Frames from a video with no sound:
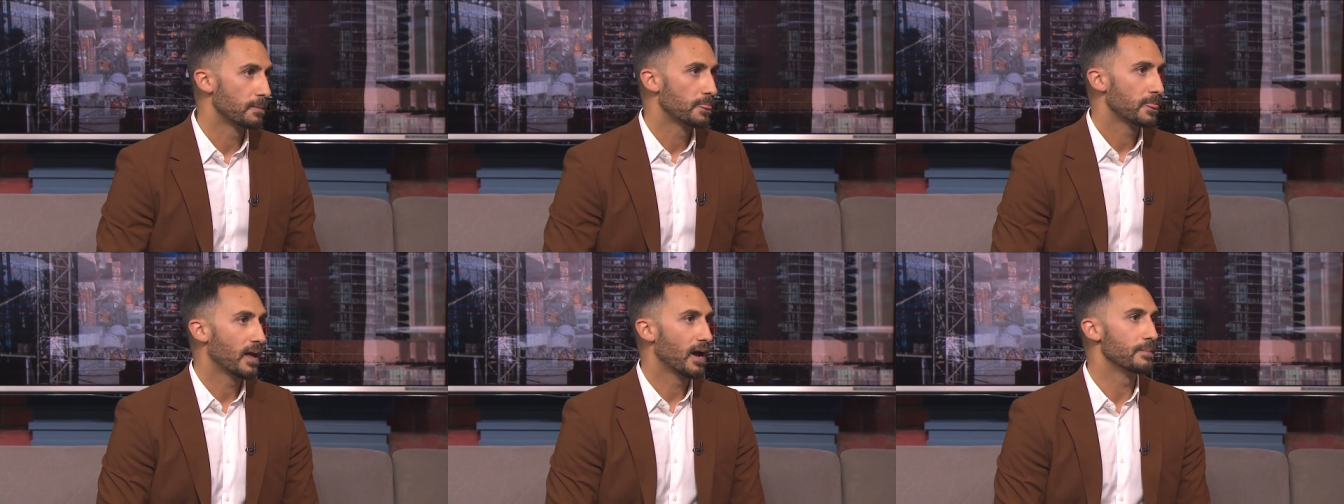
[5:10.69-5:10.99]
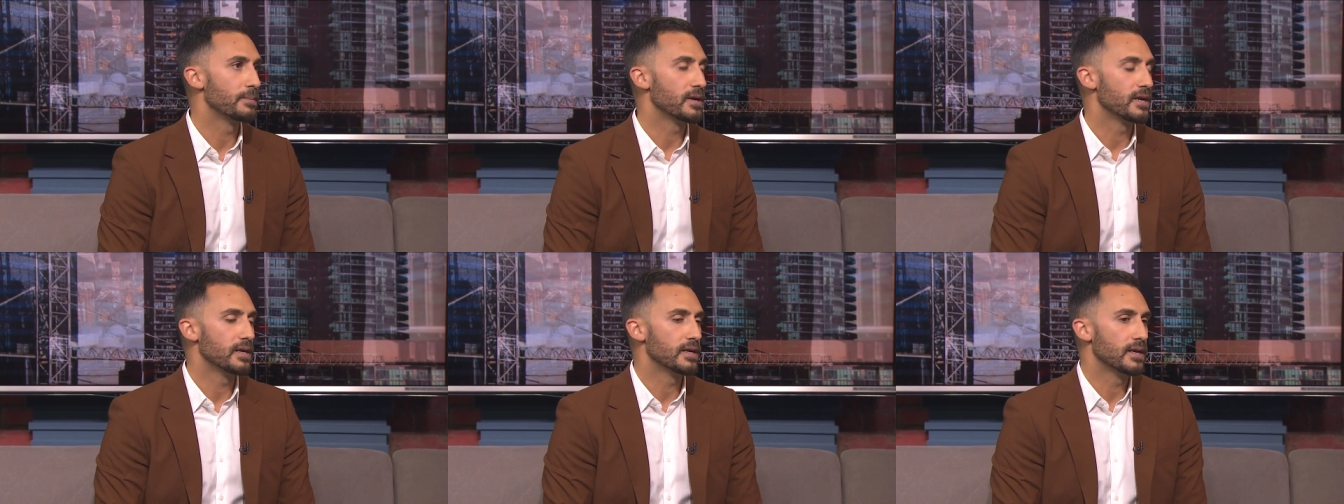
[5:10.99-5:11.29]
I
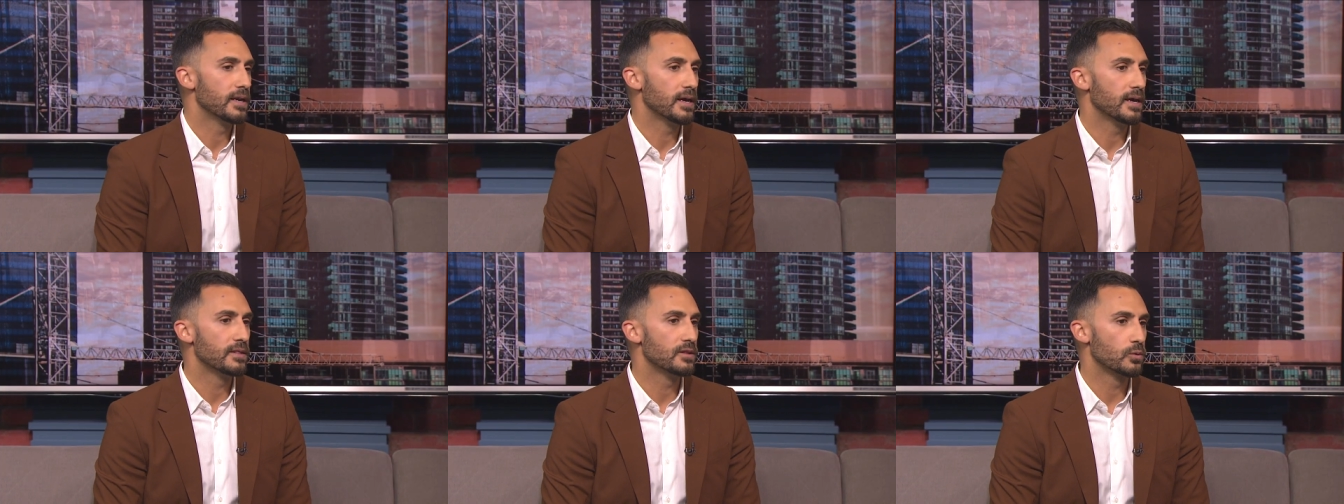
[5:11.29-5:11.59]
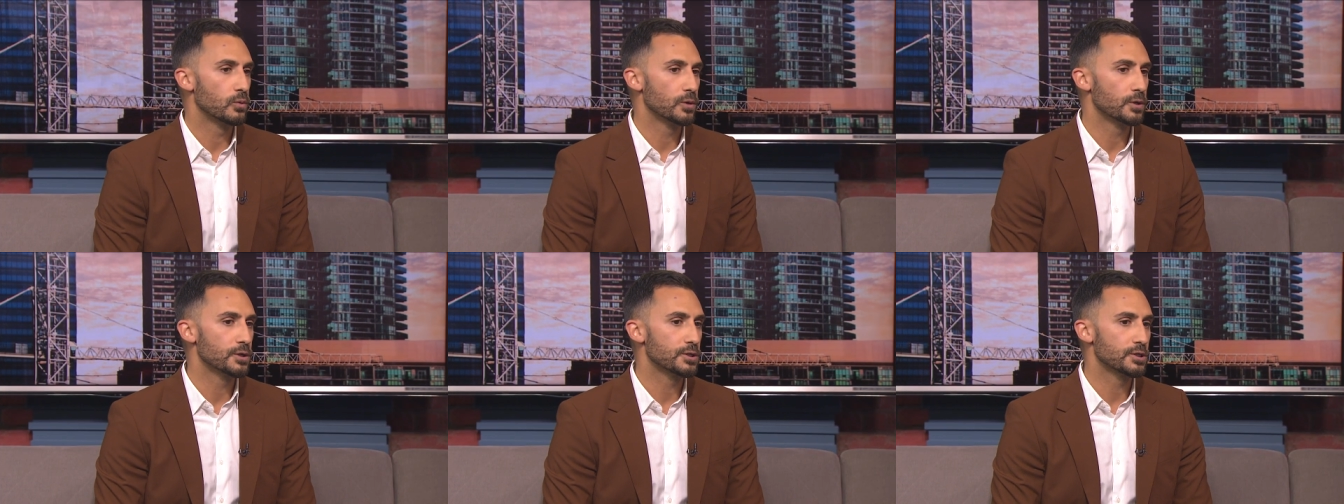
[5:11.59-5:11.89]
mean, in the
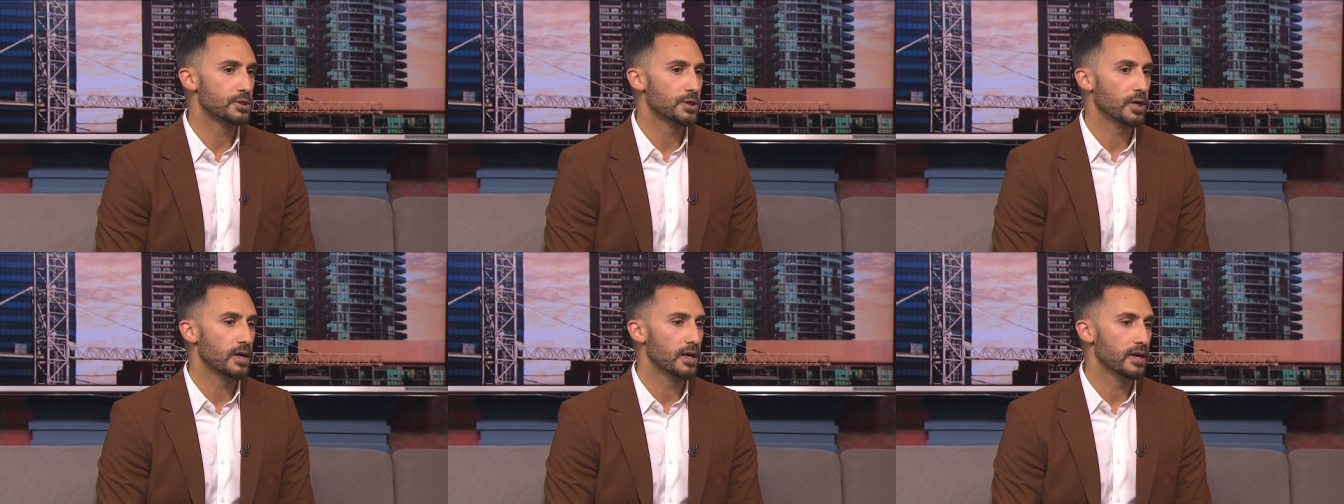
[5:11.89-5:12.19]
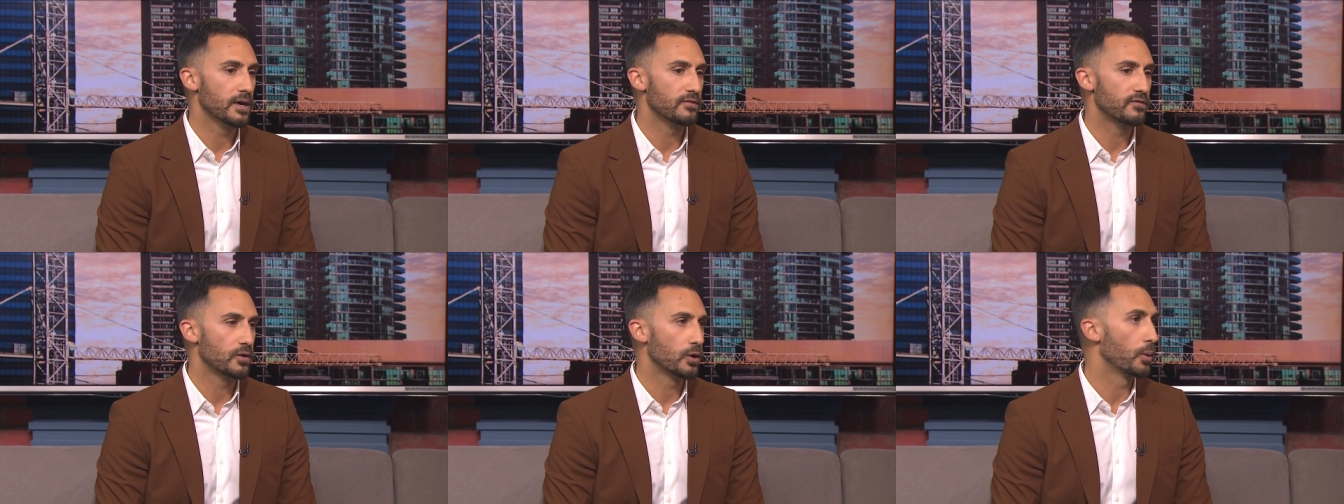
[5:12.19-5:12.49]
words
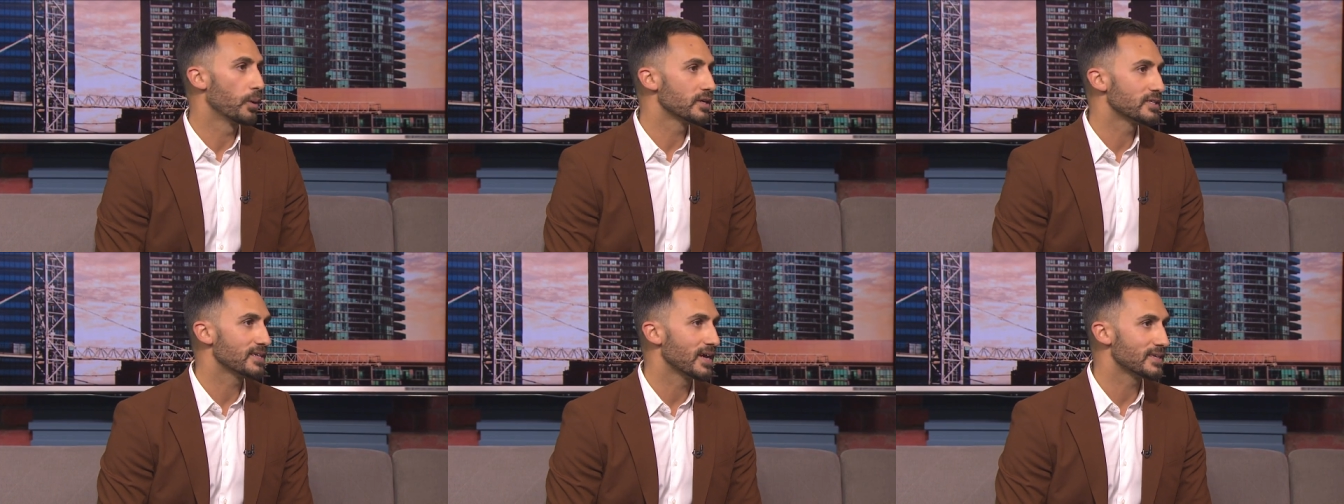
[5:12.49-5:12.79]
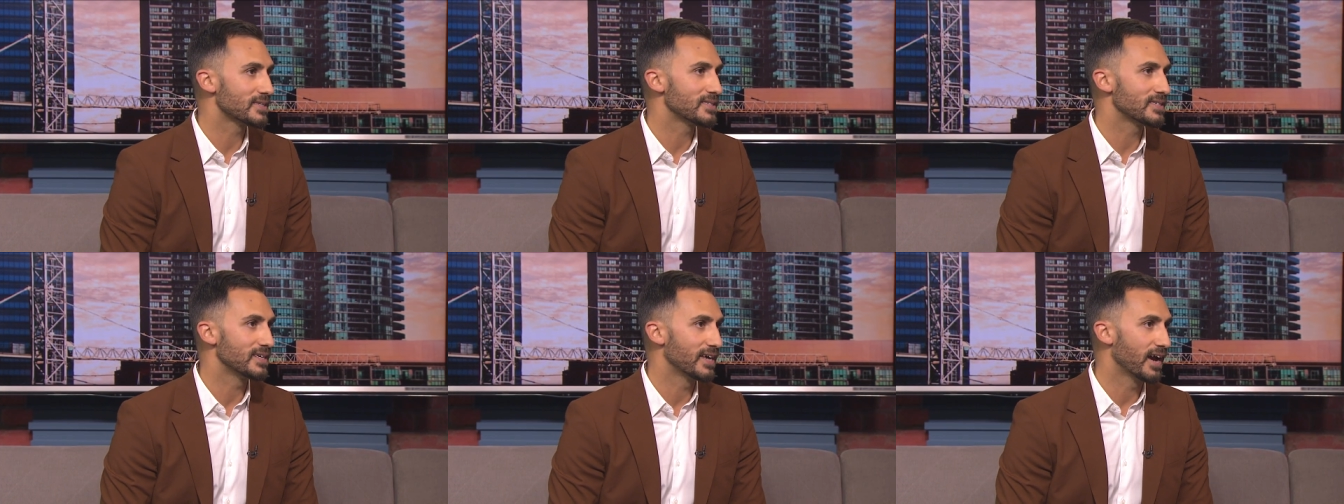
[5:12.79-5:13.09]
uh, for
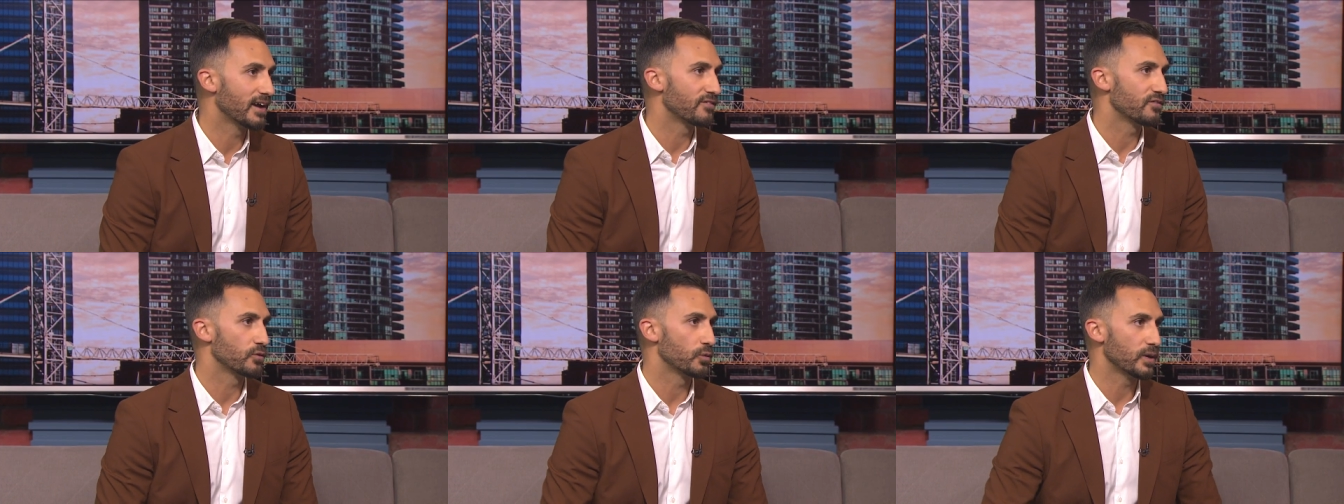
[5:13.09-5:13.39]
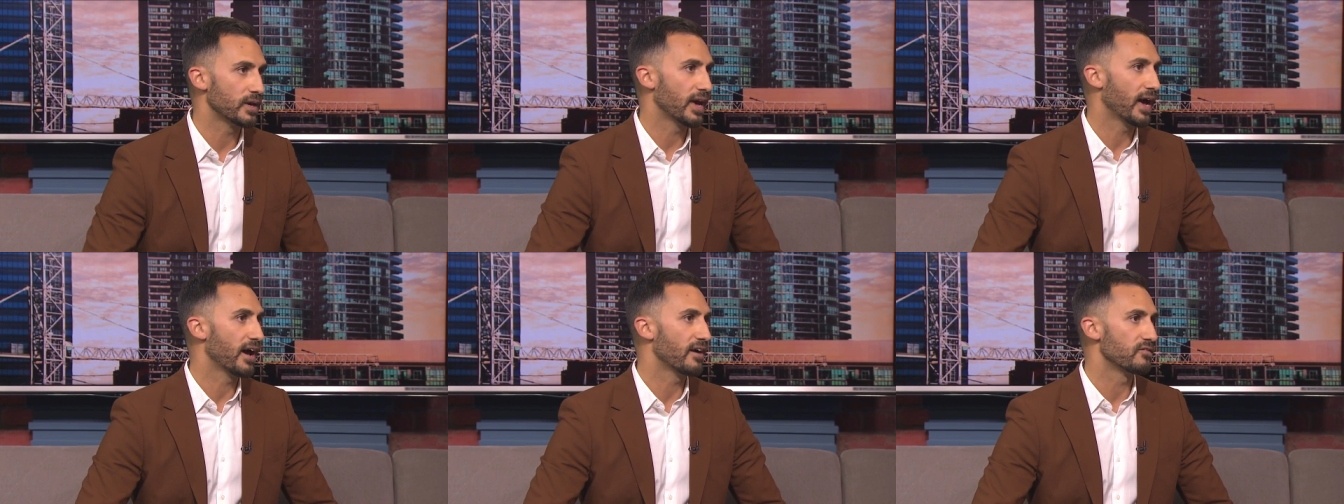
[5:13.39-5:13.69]
OSSTF,
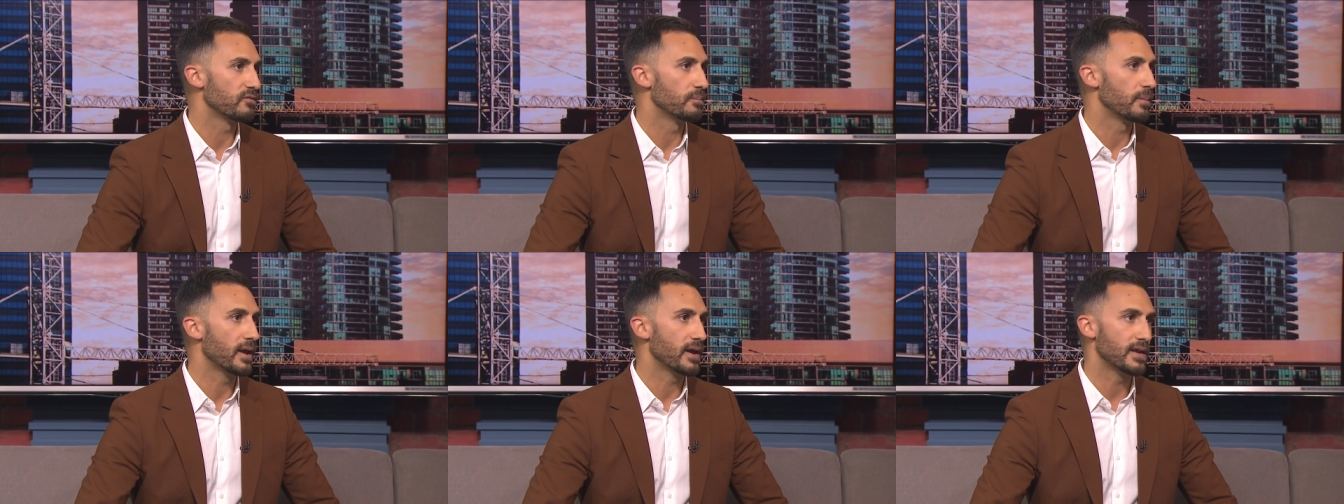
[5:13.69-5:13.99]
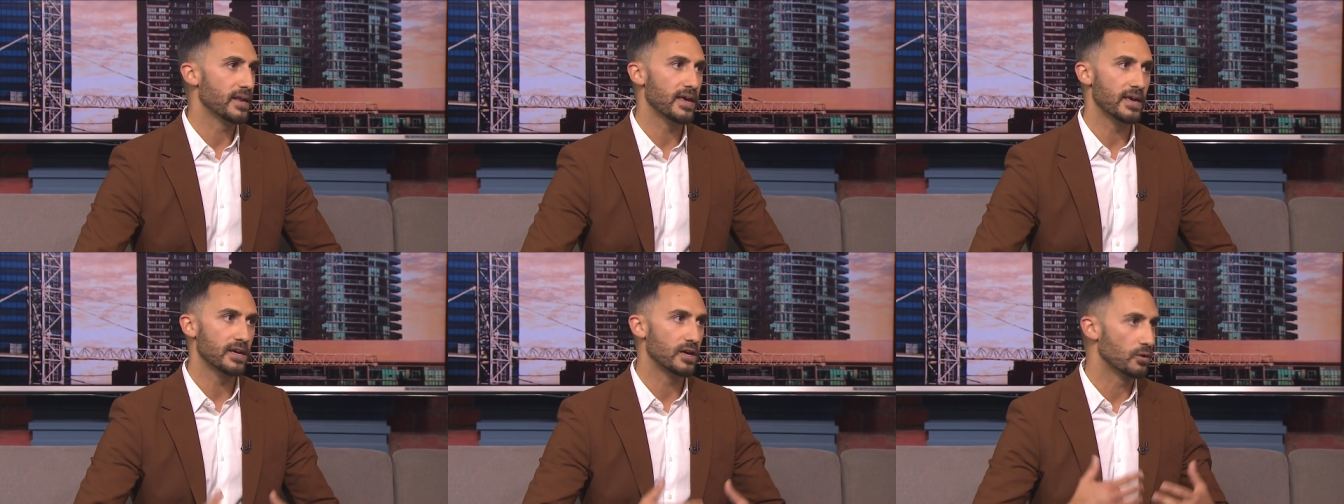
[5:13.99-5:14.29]
we have made
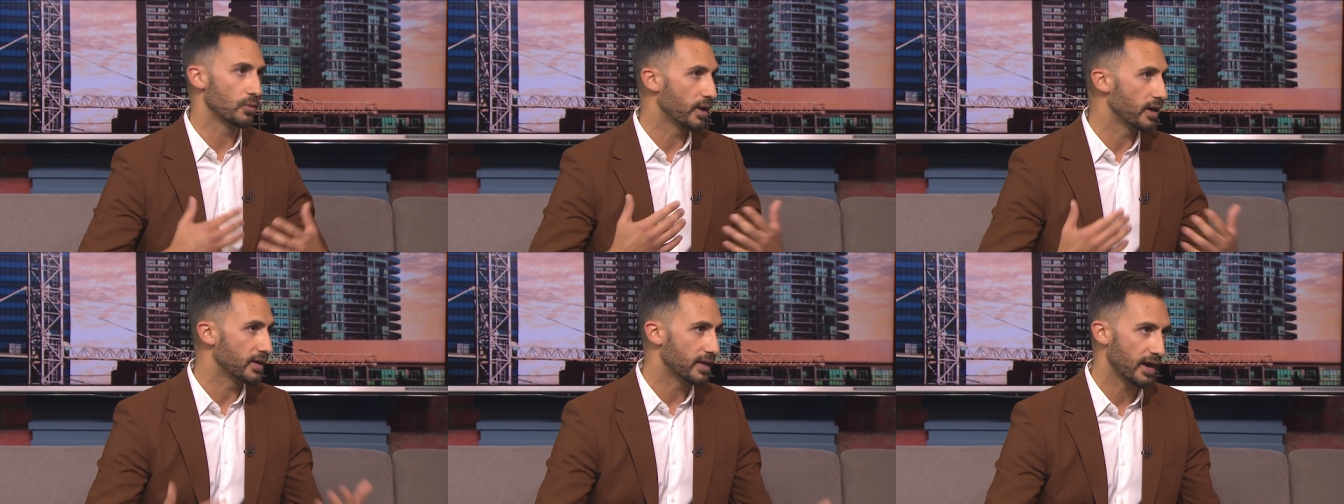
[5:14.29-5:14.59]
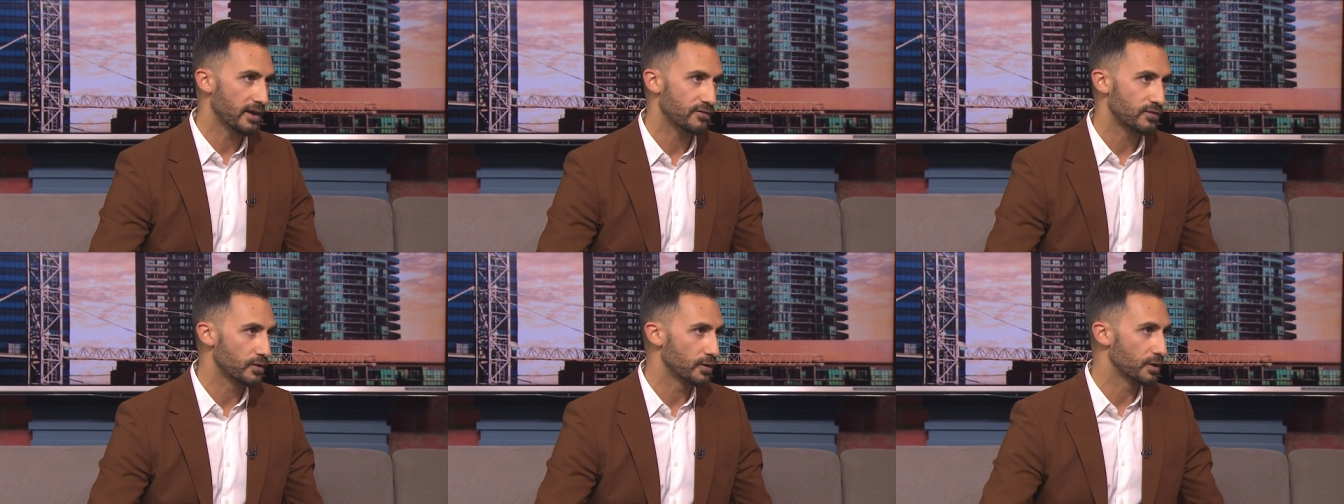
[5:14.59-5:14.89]
a great
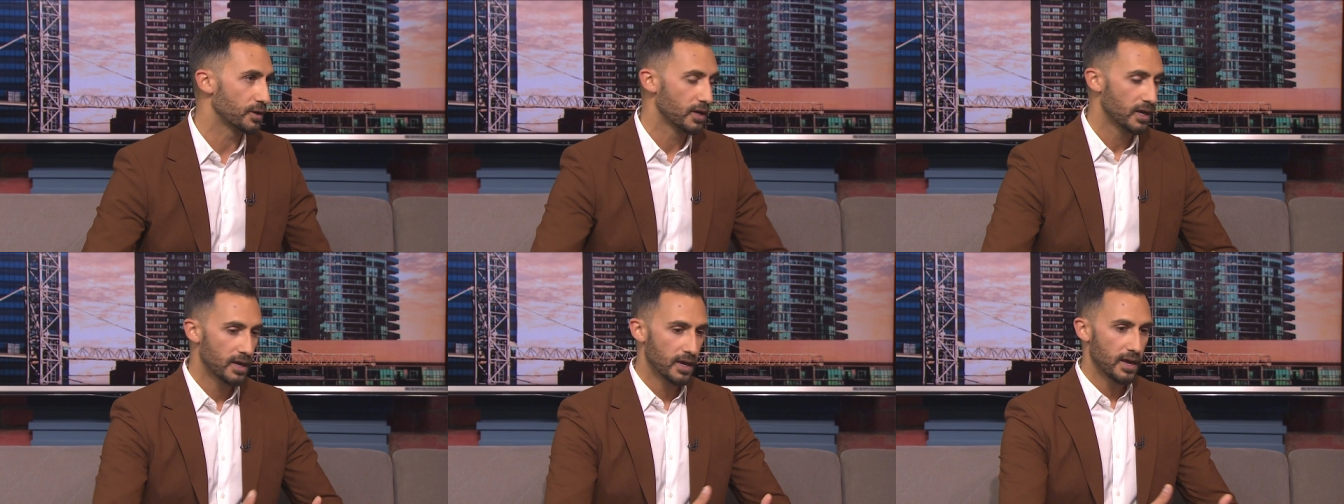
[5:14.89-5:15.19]
effort